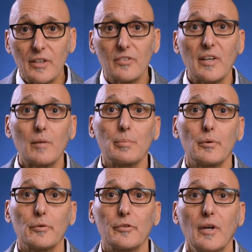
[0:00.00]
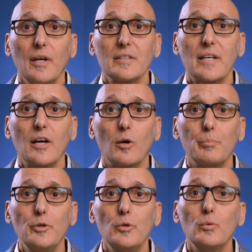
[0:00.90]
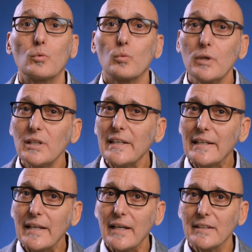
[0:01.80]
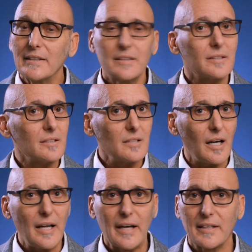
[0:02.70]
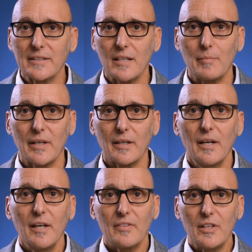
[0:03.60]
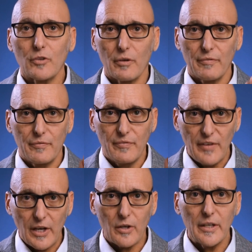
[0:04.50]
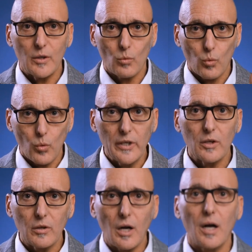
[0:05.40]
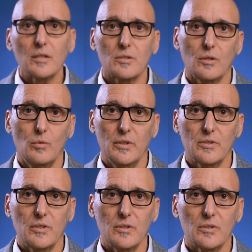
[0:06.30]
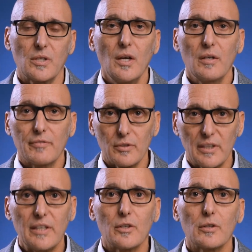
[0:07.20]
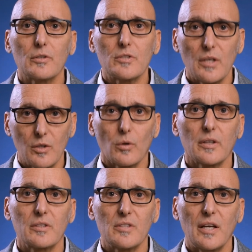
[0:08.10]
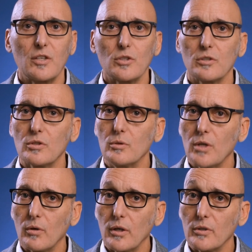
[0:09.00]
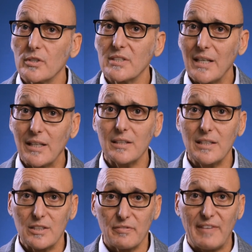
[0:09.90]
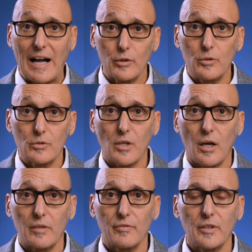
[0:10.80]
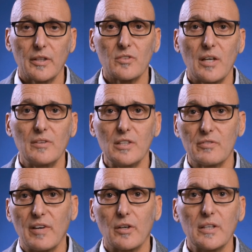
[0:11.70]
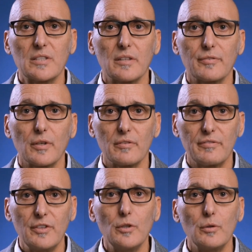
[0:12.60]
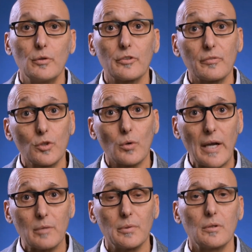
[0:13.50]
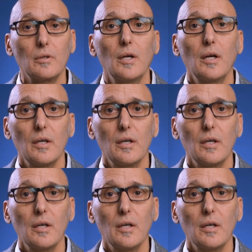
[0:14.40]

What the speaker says: examples to help you really get that this is not academic. These are very real consequences for leaders and organizations who don't understand these values conflicts and these very different views of credible